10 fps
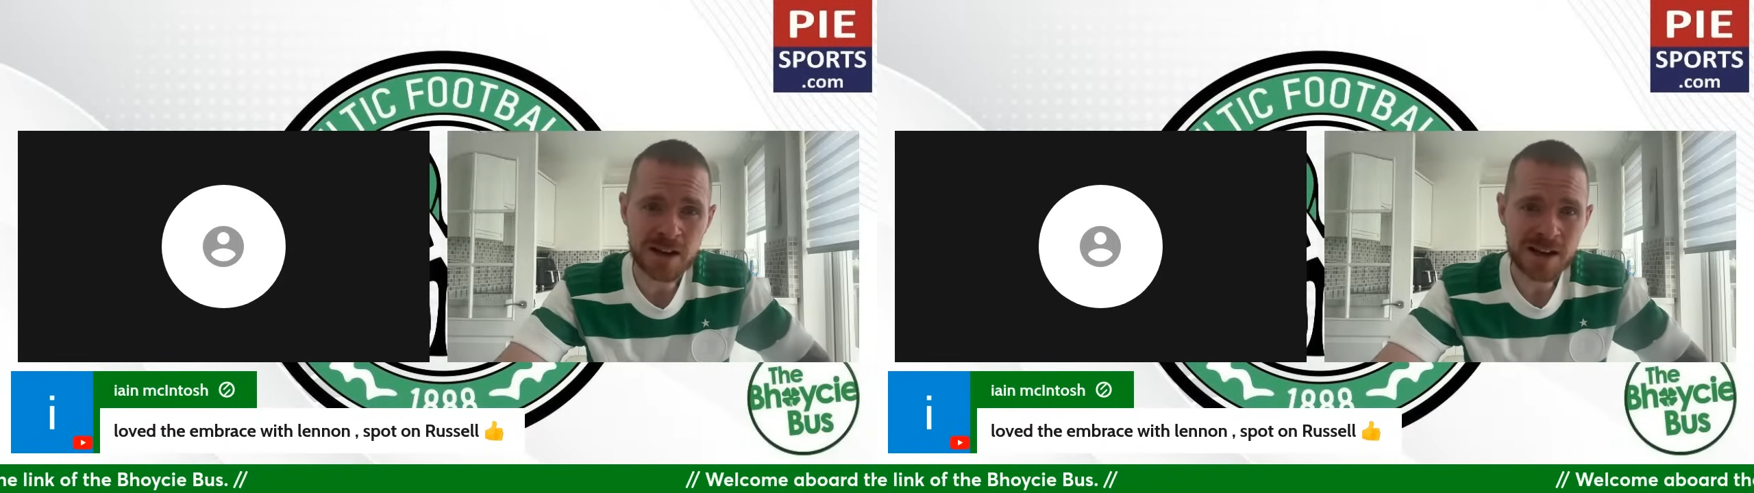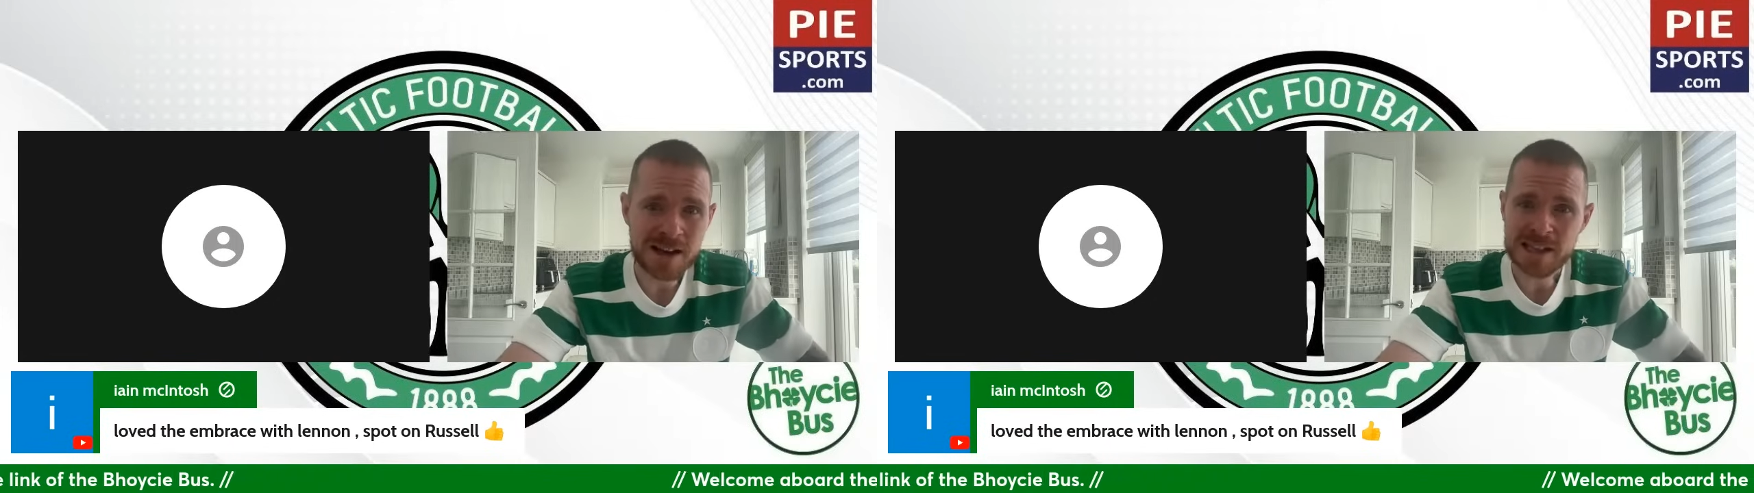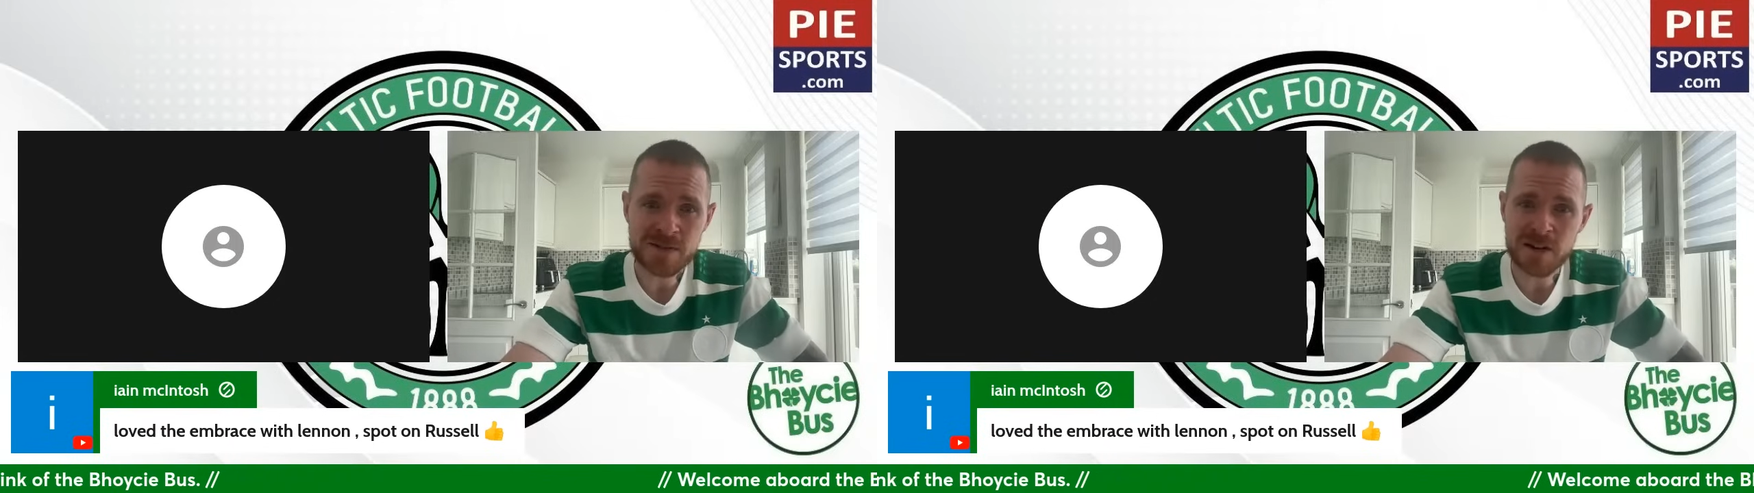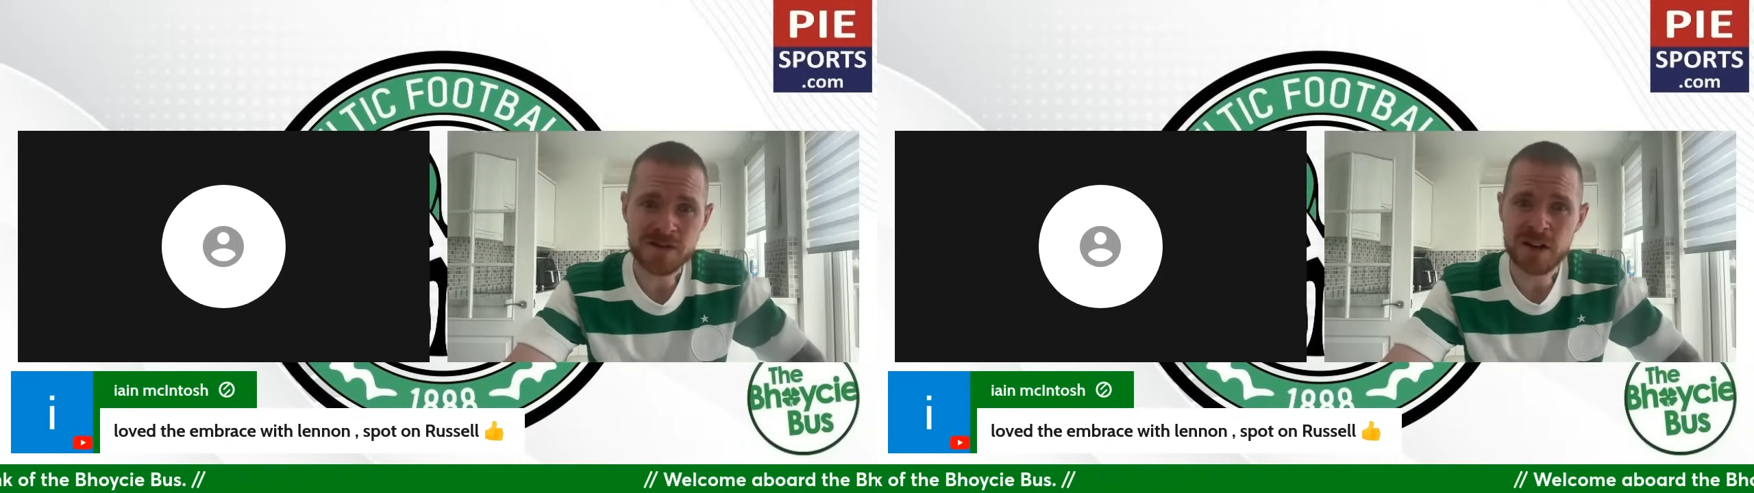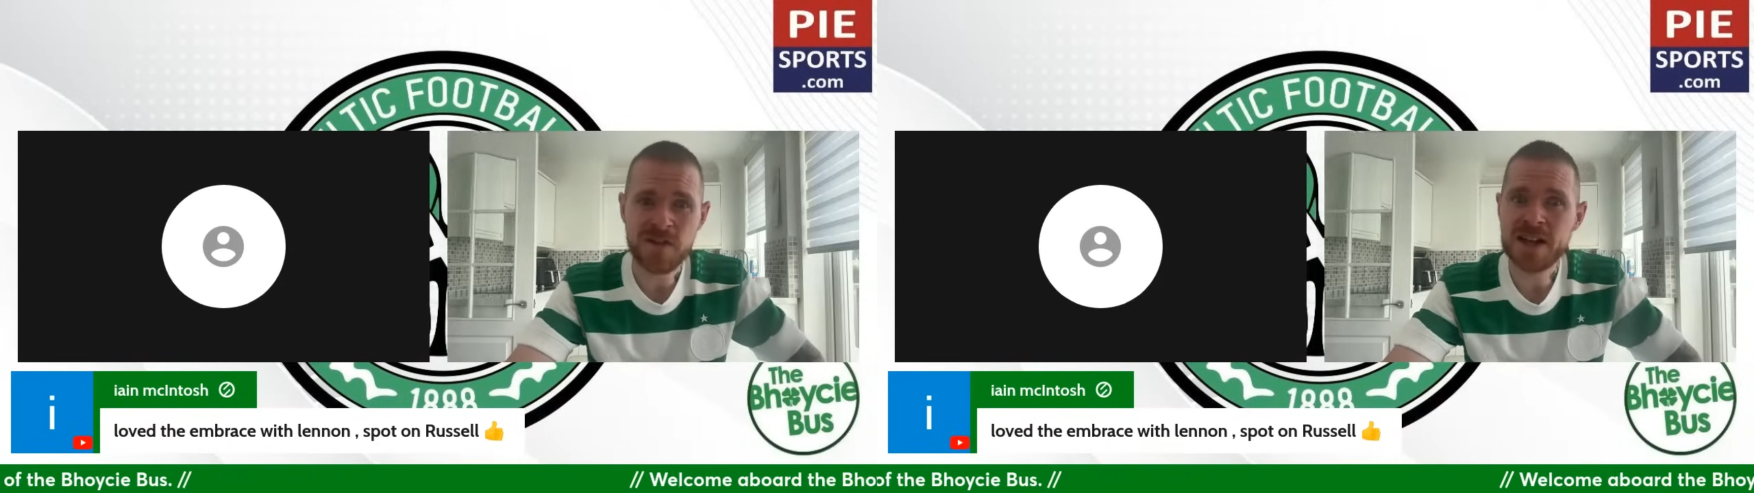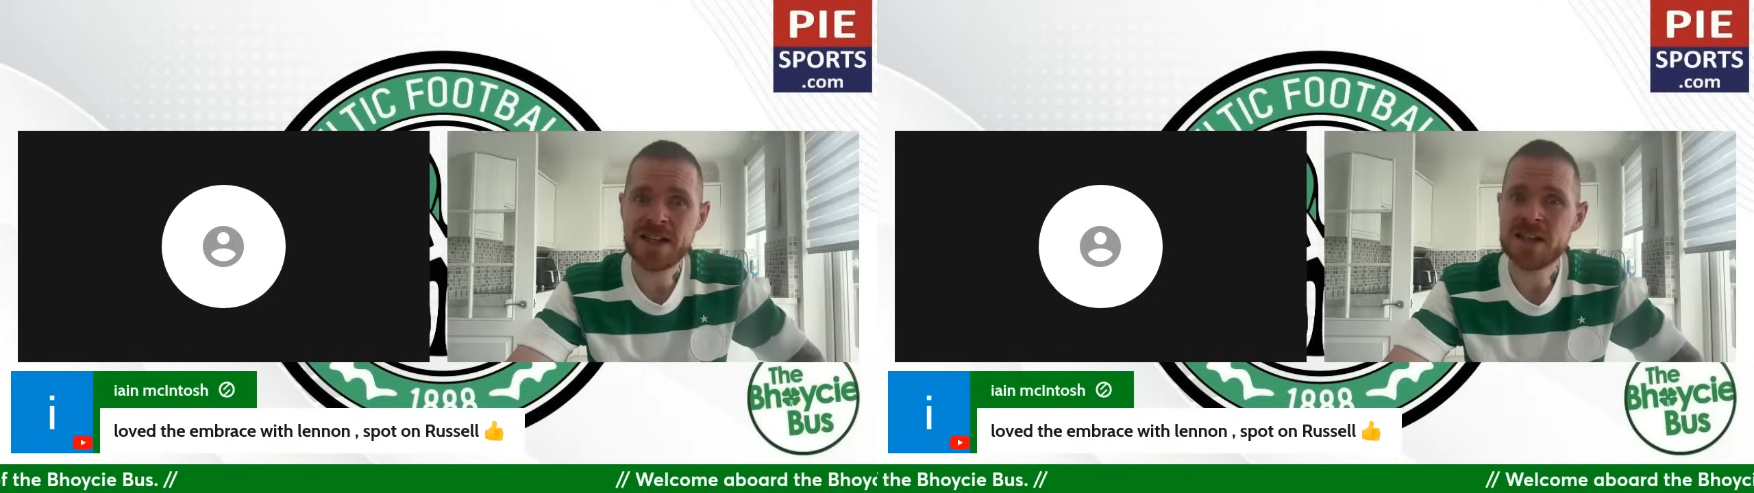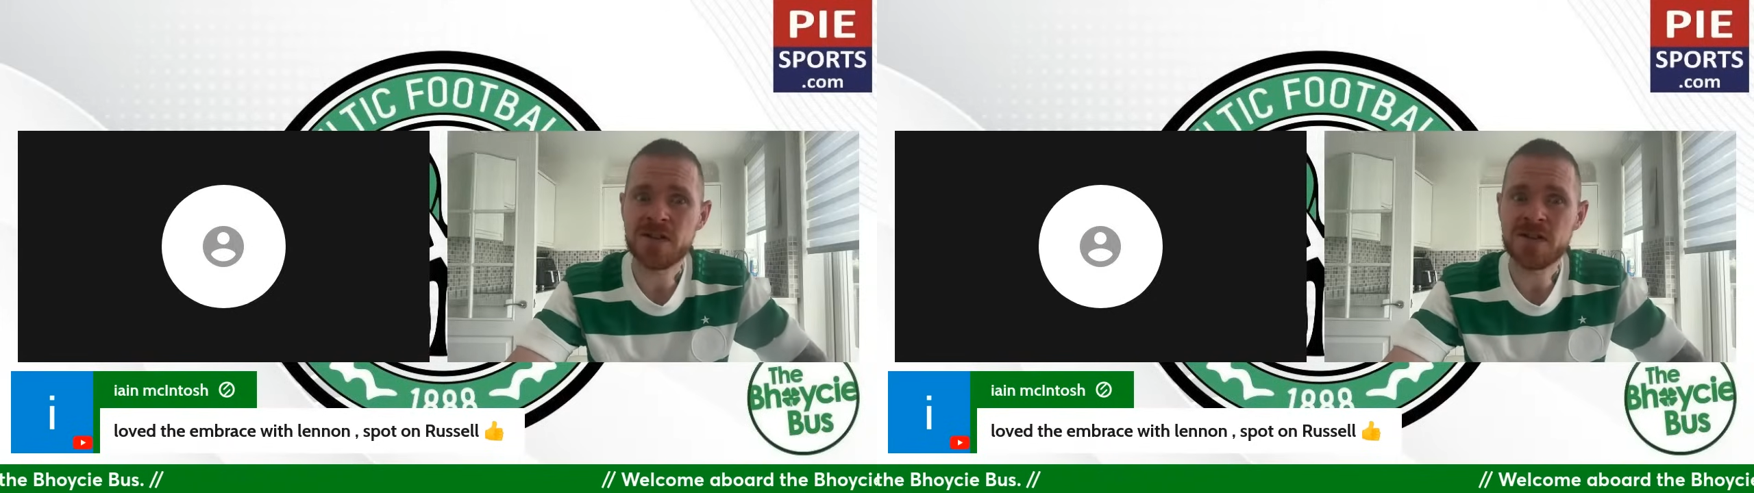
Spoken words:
He never defended the